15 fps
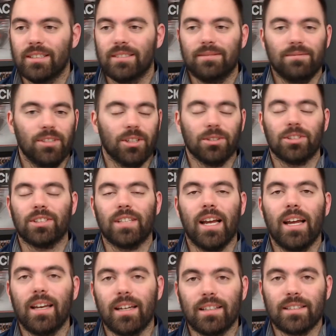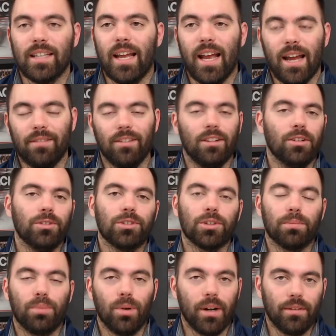you know, standings. They have the loser
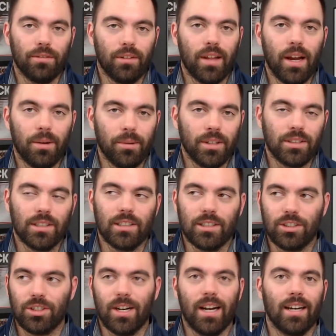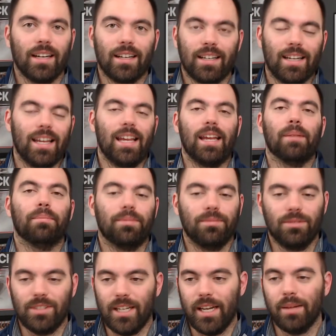point for that reason, to try and keep
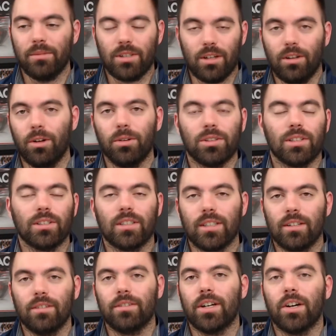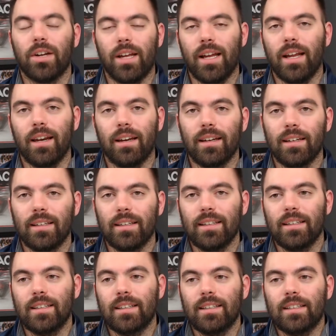teams close until the very end.
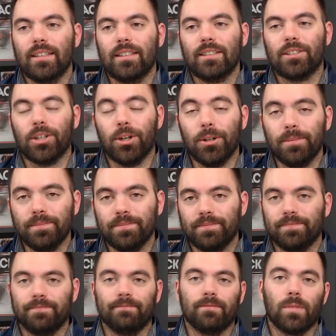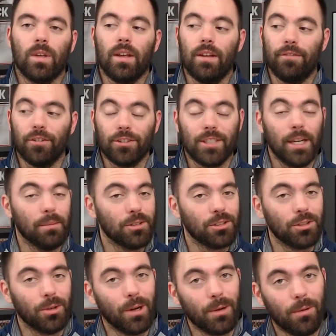So, if your team is
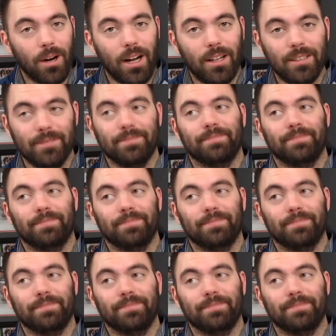doing well,